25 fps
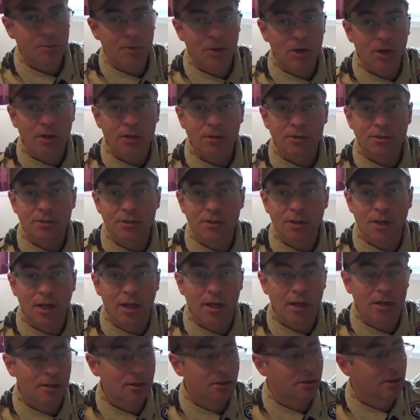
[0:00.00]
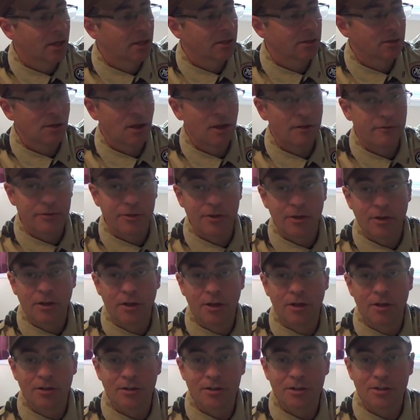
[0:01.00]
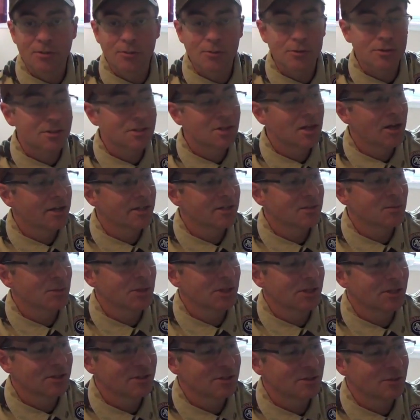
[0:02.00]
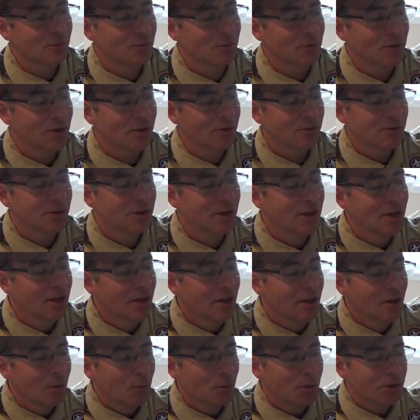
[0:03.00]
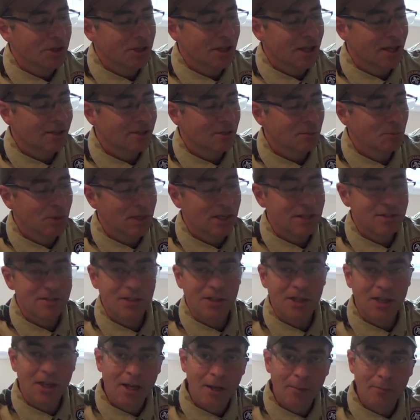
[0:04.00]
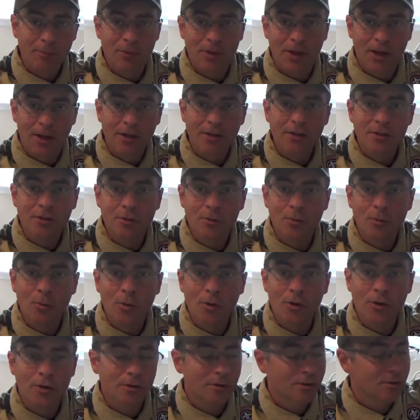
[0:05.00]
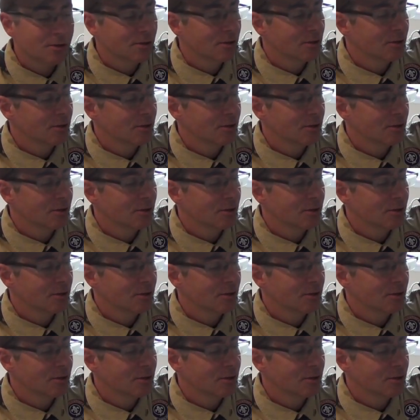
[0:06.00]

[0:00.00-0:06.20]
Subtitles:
bucks, and I love it. This was nice because you felt when you got to base camp that you weren't